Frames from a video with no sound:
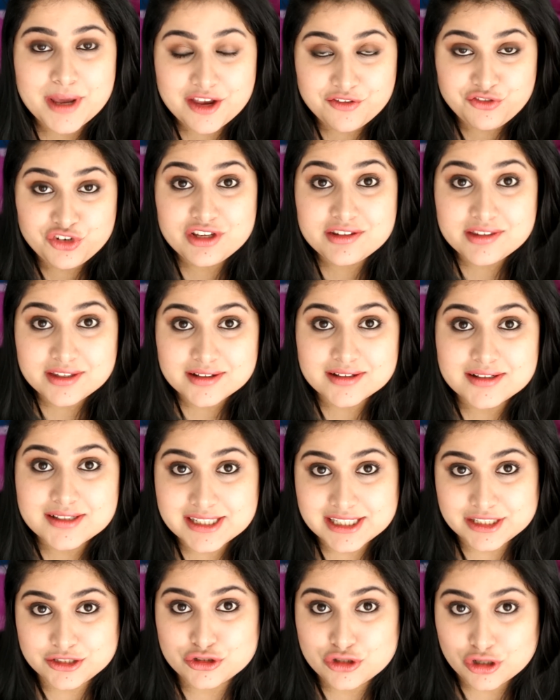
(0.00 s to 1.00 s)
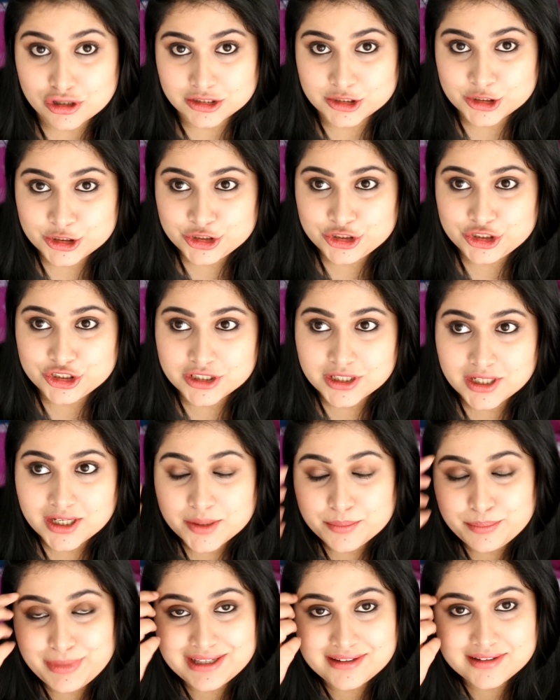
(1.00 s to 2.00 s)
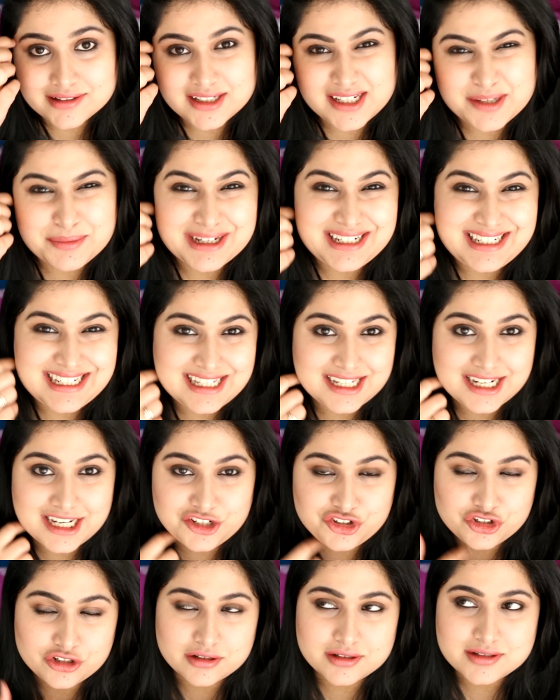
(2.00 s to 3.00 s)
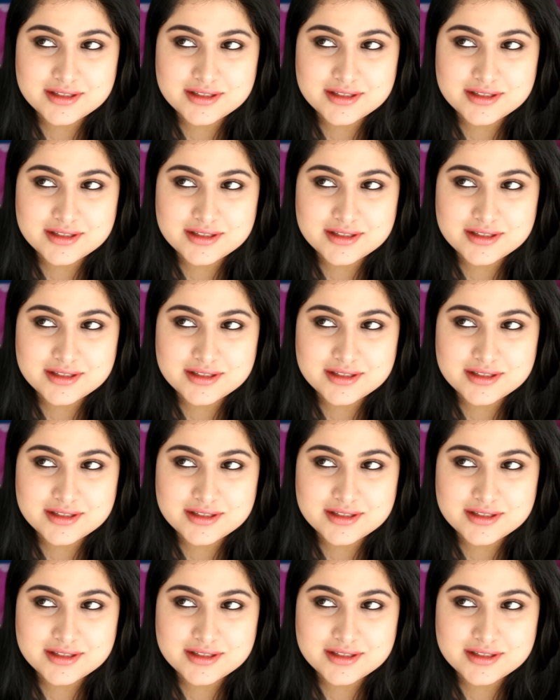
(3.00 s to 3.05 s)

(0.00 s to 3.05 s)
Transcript: every single day to college. Basically my teenage